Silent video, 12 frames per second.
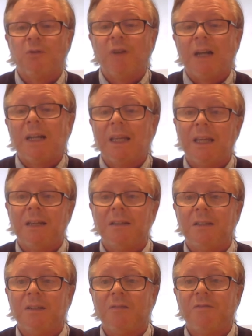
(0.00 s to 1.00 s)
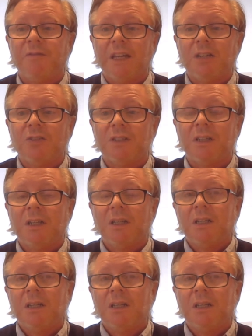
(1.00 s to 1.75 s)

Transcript: to eradicate the infection.